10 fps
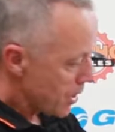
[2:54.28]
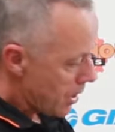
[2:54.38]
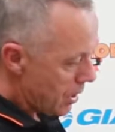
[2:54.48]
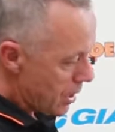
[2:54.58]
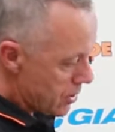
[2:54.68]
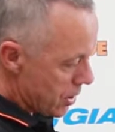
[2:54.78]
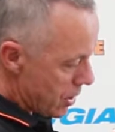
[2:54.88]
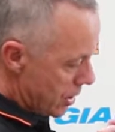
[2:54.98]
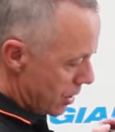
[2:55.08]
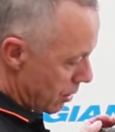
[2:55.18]
it has
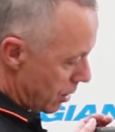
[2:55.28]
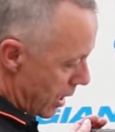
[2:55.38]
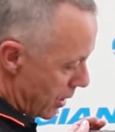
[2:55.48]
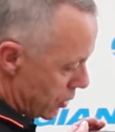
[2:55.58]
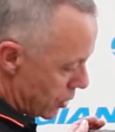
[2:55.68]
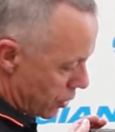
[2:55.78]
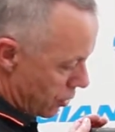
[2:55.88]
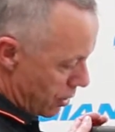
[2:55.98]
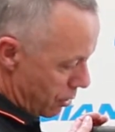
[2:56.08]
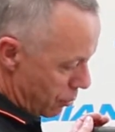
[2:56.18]
a larger
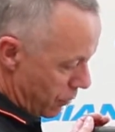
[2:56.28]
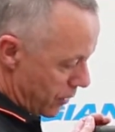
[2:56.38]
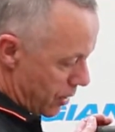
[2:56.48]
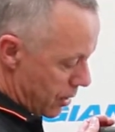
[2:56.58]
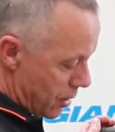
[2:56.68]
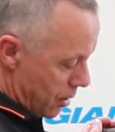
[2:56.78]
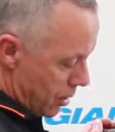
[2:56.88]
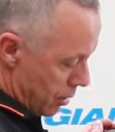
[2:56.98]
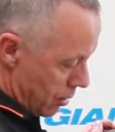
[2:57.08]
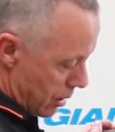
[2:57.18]
tyre with a
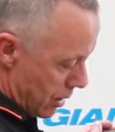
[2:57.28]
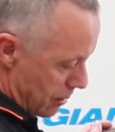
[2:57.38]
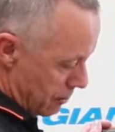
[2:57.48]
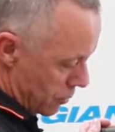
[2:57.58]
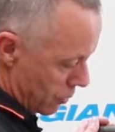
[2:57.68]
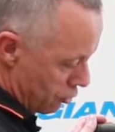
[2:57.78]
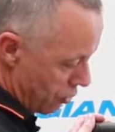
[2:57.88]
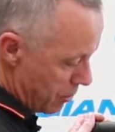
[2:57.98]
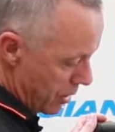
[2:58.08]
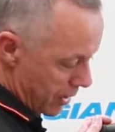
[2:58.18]

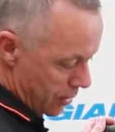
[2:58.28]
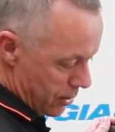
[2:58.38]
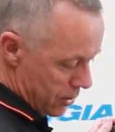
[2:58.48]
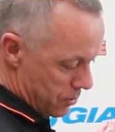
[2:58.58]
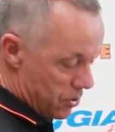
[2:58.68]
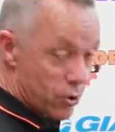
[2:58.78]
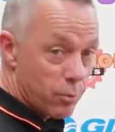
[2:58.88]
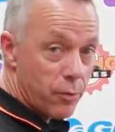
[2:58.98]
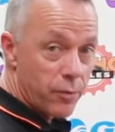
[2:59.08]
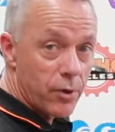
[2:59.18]
tread pattern that's
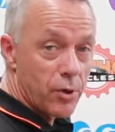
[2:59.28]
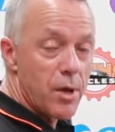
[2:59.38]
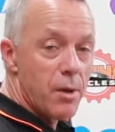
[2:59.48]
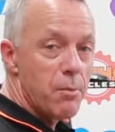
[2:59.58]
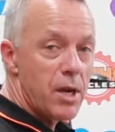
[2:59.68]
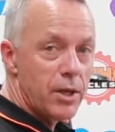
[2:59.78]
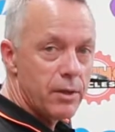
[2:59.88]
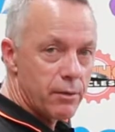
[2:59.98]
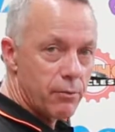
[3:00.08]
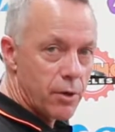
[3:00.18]
suitable for many
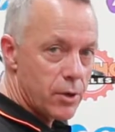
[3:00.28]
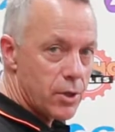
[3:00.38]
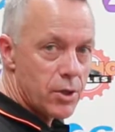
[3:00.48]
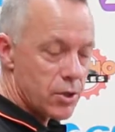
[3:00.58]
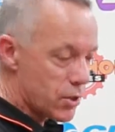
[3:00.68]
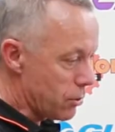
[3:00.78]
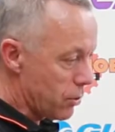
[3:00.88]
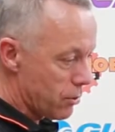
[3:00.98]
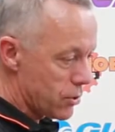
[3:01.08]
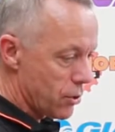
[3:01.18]
different road conditions. So
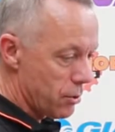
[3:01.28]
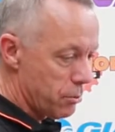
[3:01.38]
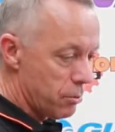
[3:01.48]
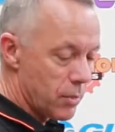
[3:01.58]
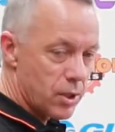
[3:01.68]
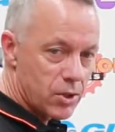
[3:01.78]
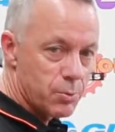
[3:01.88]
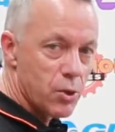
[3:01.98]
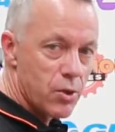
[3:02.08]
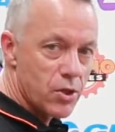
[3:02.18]
whether it's on a
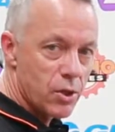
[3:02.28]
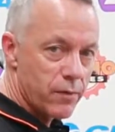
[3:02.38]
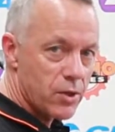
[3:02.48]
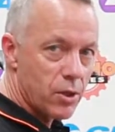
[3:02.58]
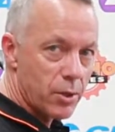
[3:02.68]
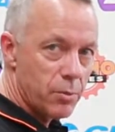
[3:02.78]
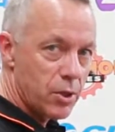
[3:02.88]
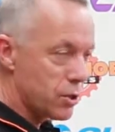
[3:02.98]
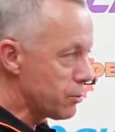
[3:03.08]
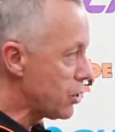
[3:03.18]
smooth surface like
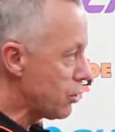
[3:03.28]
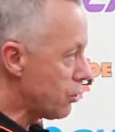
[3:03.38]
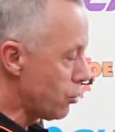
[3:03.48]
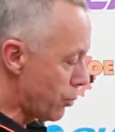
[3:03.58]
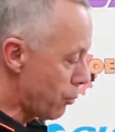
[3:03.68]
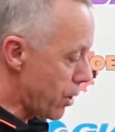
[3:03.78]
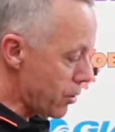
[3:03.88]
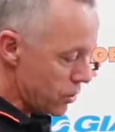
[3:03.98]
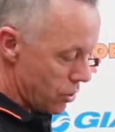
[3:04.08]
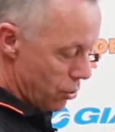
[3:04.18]
bitumen or normal
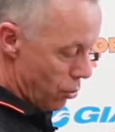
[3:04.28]
roads,